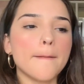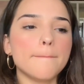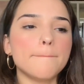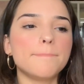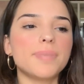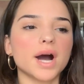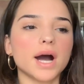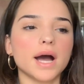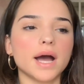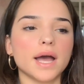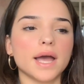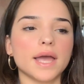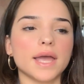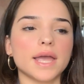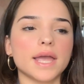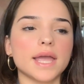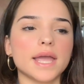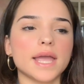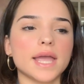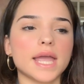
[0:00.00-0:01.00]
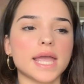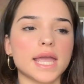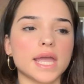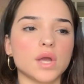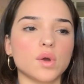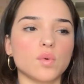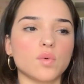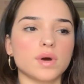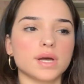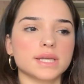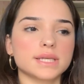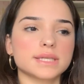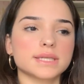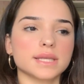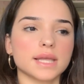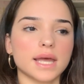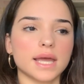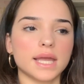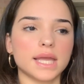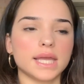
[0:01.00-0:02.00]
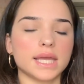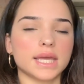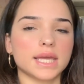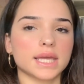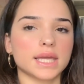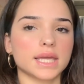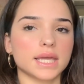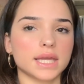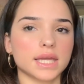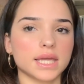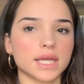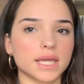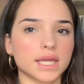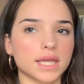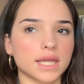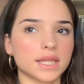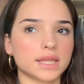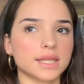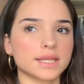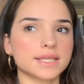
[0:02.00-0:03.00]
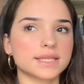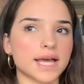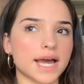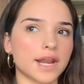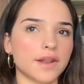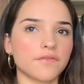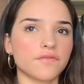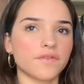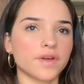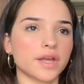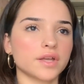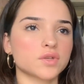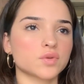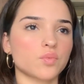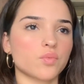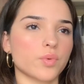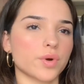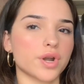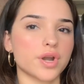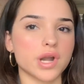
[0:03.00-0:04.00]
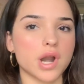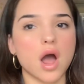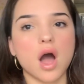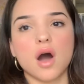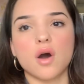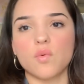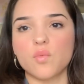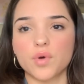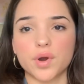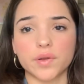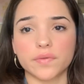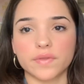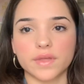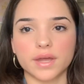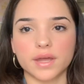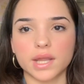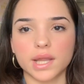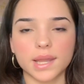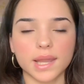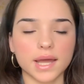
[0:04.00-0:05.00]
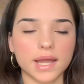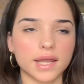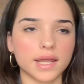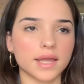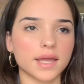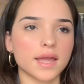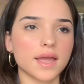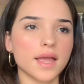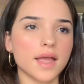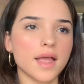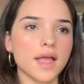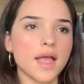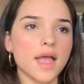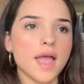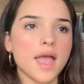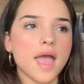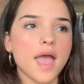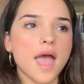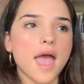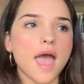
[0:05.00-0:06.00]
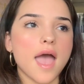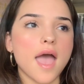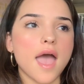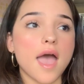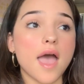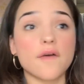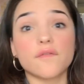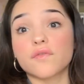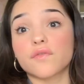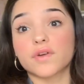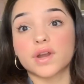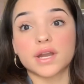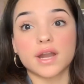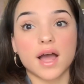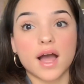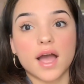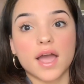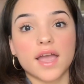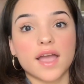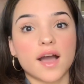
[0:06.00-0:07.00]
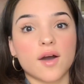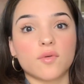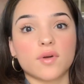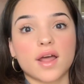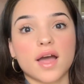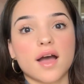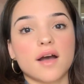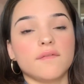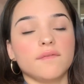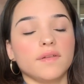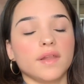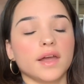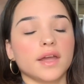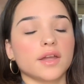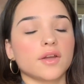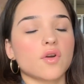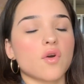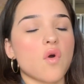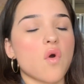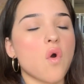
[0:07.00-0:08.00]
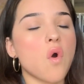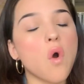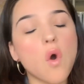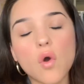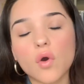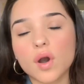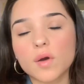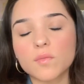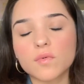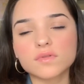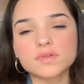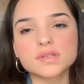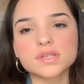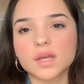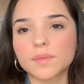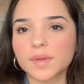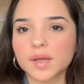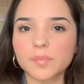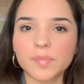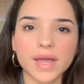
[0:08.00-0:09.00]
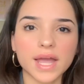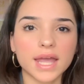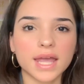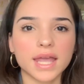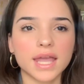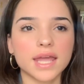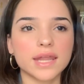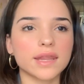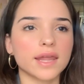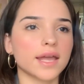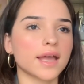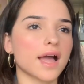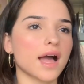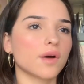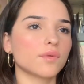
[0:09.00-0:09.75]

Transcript: but it was like, the side effects were not worth it. Like, every night I would have like horrible stomach pain. Like